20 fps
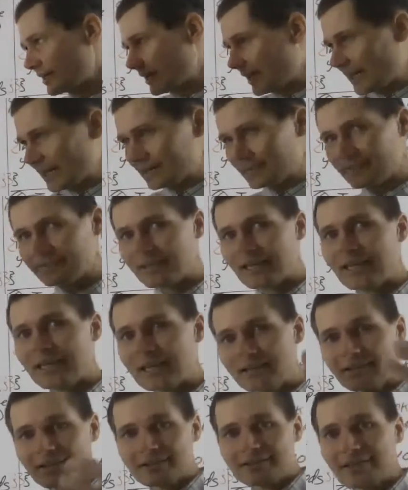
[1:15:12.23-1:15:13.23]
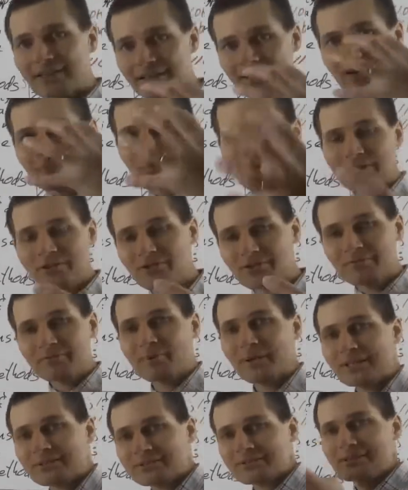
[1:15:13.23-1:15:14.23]
a thing, like a bunch of
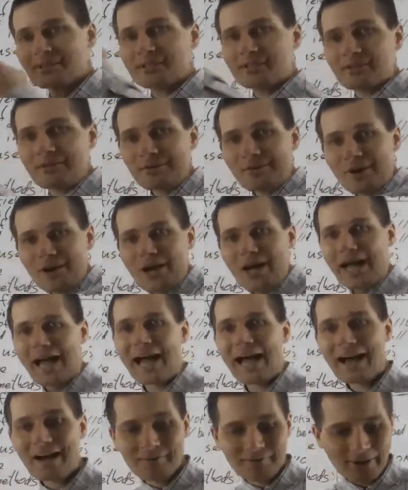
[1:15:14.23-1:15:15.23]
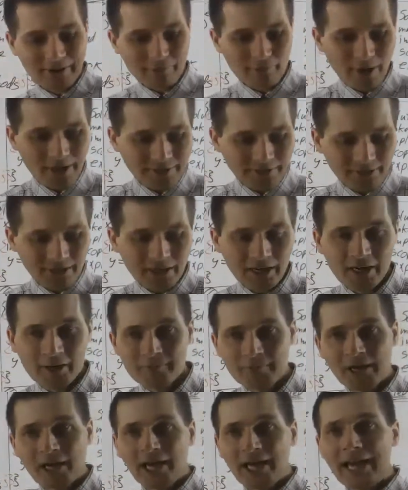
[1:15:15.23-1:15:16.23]
bits that you have at
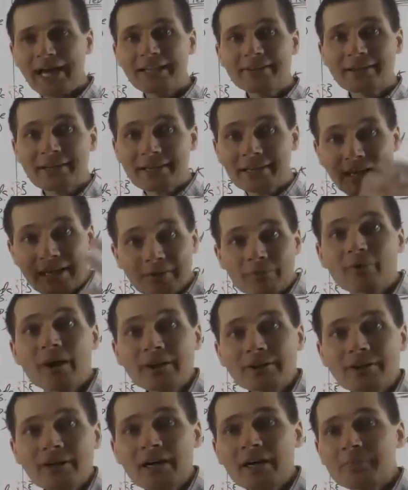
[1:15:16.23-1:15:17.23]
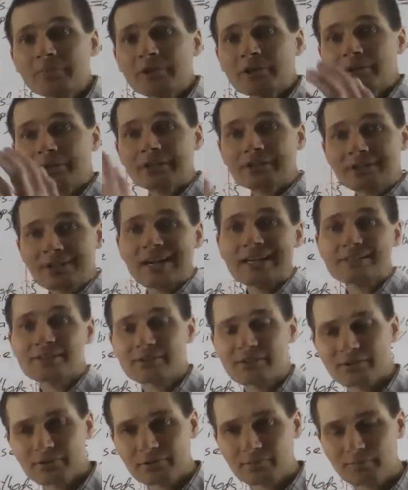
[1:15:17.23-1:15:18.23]
runtime, and then at runtime you can
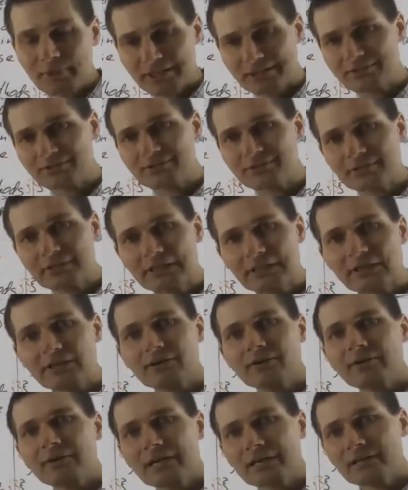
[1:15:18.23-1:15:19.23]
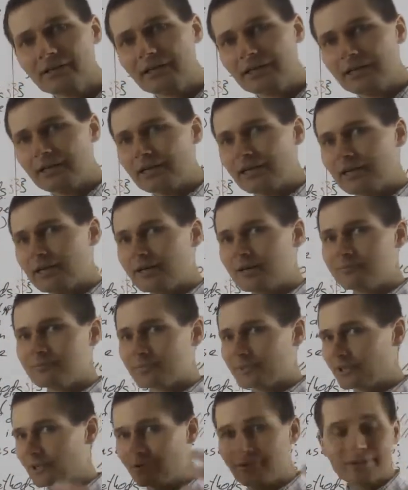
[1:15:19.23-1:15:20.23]
test those bits, right?
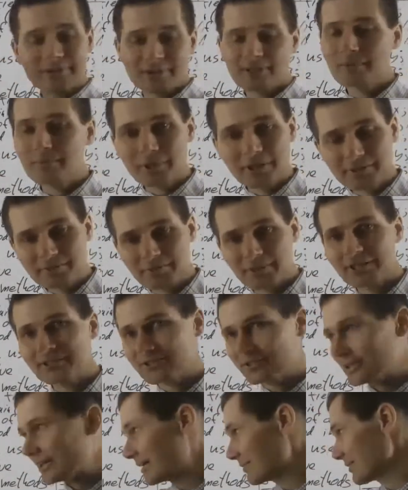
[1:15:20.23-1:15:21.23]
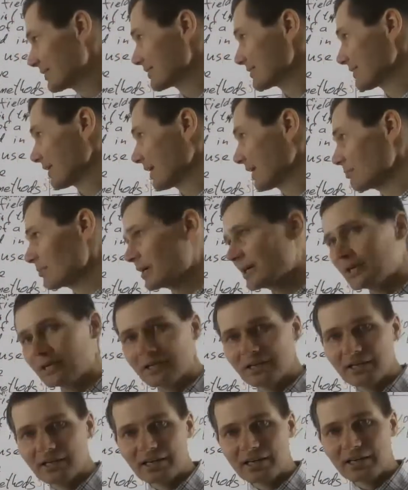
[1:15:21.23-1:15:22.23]
In C++ you have the same
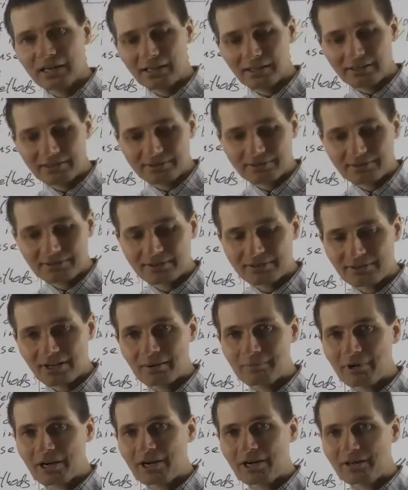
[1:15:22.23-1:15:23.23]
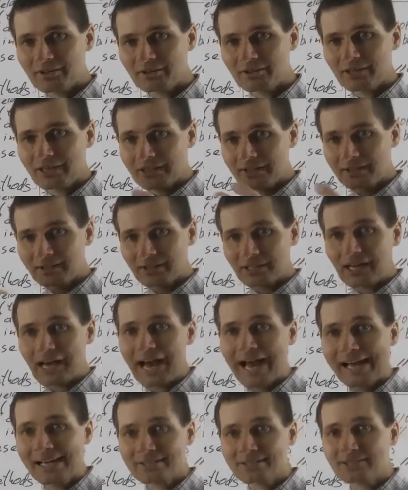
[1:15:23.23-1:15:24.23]
kind of thing. You can
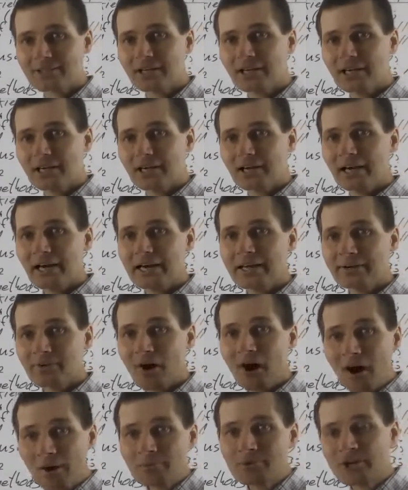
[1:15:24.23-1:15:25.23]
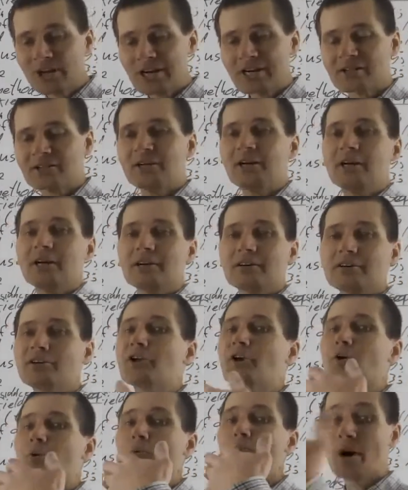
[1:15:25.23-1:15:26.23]
ask an object,
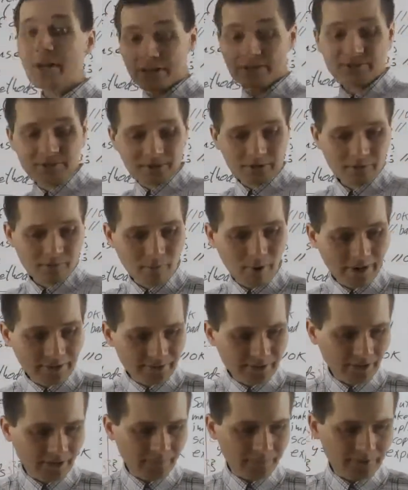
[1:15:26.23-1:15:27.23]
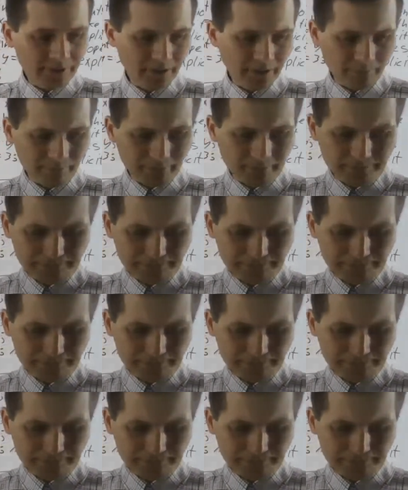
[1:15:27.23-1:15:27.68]
what is your runtime type?